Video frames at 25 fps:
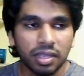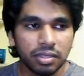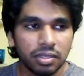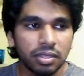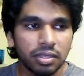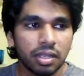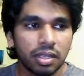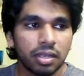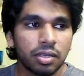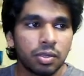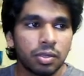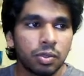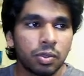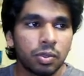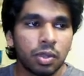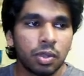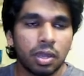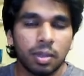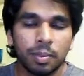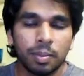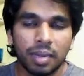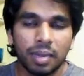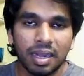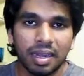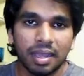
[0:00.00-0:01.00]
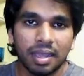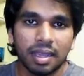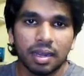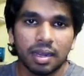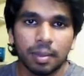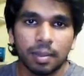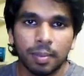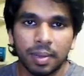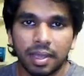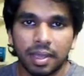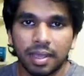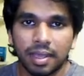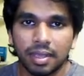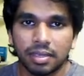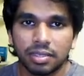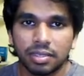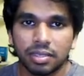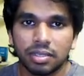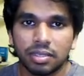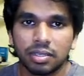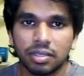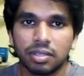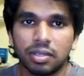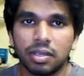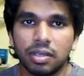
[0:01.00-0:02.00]
that you are building an
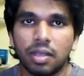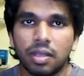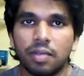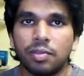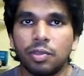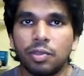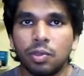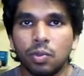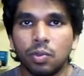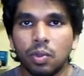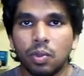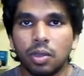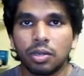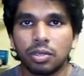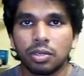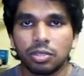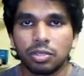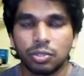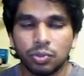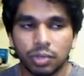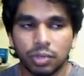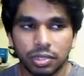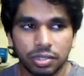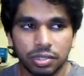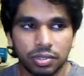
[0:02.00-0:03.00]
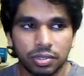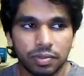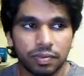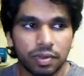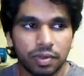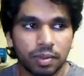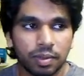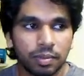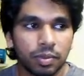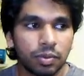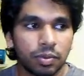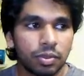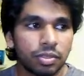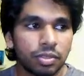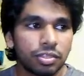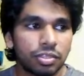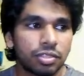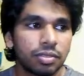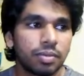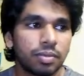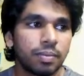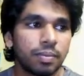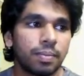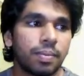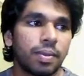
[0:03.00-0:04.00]
application, you want to switch from the
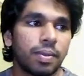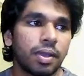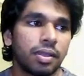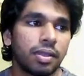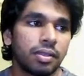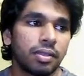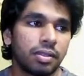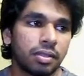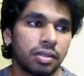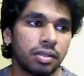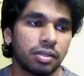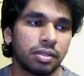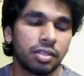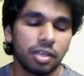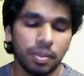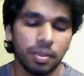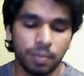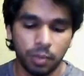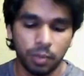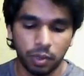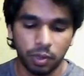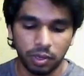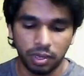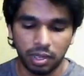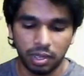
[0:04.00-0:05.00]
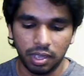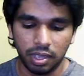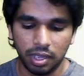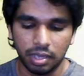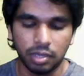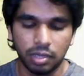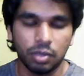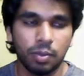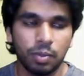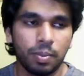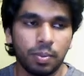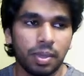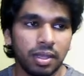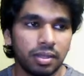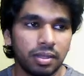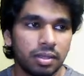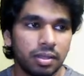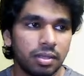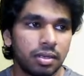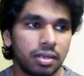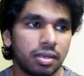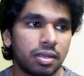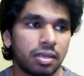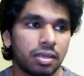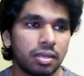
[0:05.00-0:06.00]
version Python 3.8 to
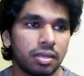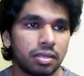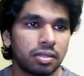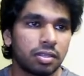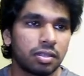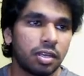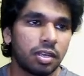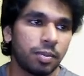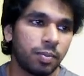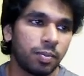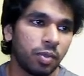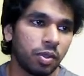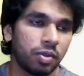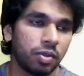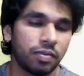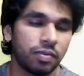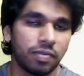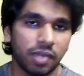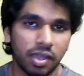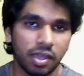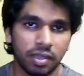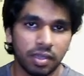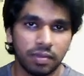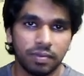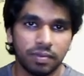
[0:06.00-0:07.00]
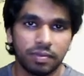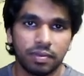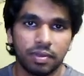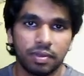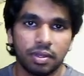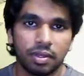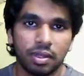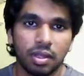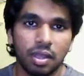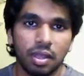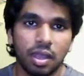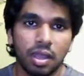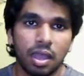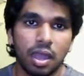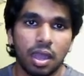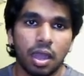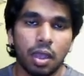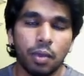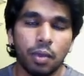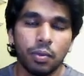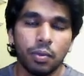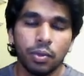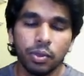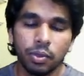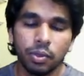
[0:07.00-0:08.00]
Python 3.5. How
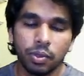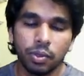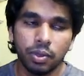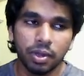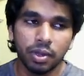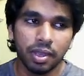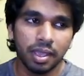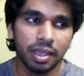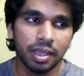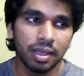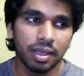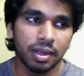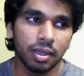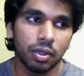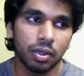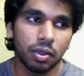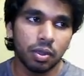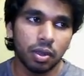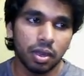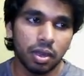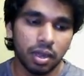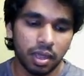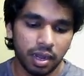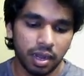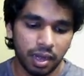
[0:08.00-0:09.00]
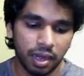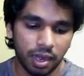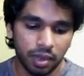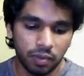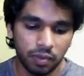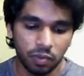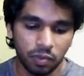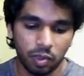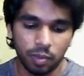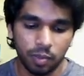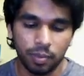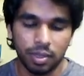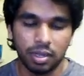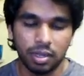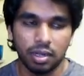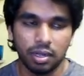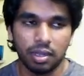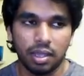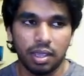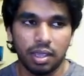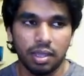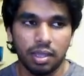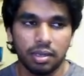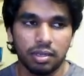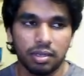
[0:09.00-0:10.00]
do you create a conda environment
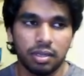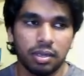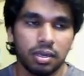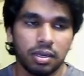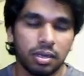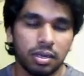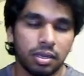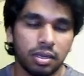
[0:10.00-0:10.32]
and then